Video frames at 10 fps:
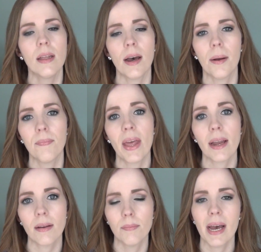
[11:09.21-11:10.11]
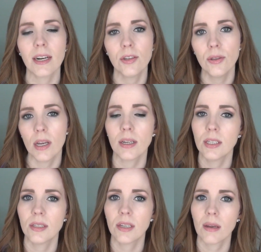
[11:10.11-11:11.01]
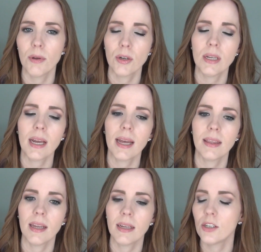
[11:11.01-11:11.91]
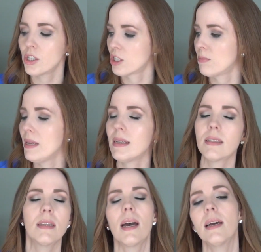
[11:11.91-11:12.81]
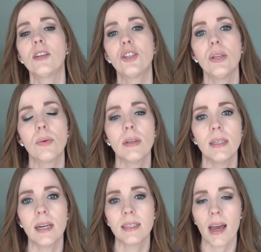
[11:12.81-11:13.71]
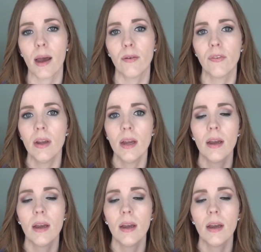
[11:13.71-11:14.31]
um, that back to the autistic community I think just speaks that she really does have